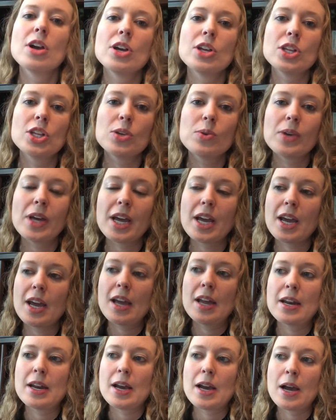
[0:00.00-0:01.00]
You
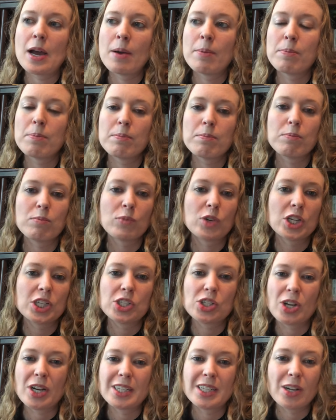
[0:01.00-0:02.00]
can just
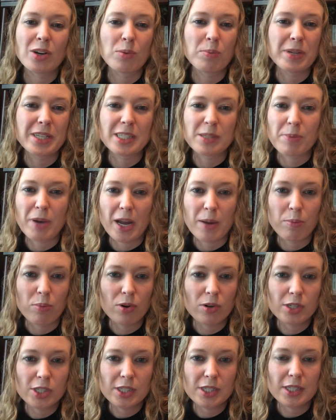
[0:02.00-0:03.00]
jot down on a piece of
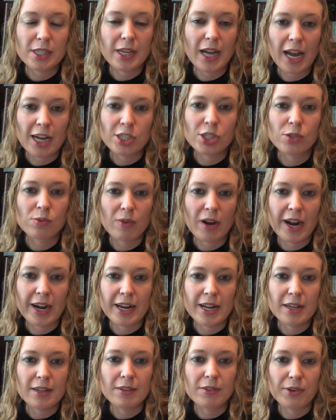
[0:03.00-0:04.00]
paper just to guide your
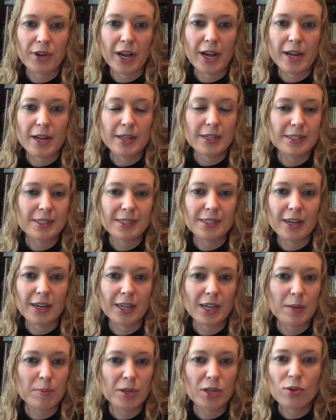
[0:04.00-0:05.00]
writing, okay? It's not
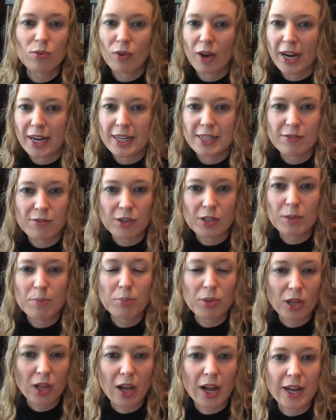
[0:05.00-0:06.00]
going to be graded for the
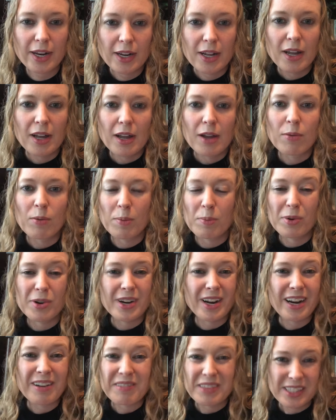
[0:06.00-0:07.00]
plot. Remember,
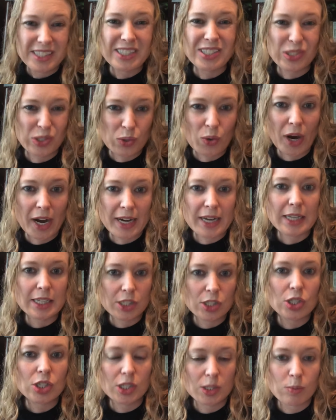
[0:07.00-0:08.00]
none of this is graded.
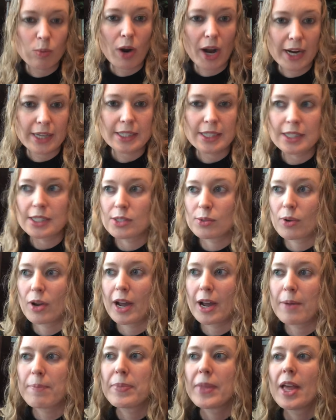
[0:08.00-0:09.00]
It's just practice,
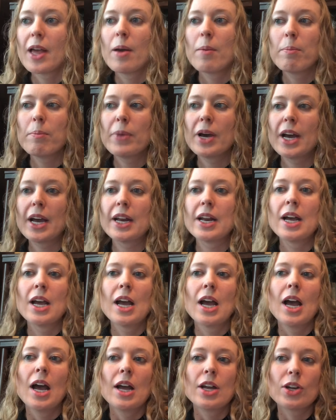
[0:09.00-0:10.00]
okay? But
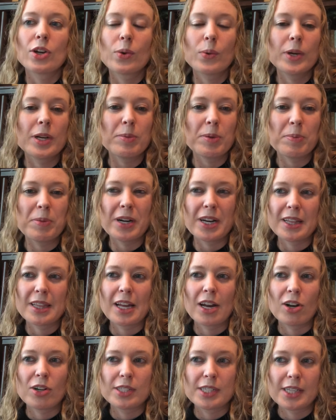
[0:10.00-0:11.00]
you're going to be putting
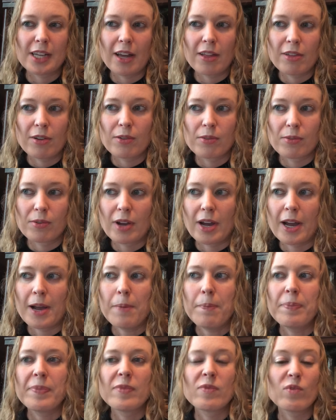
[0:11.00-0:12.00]
that all together, okay?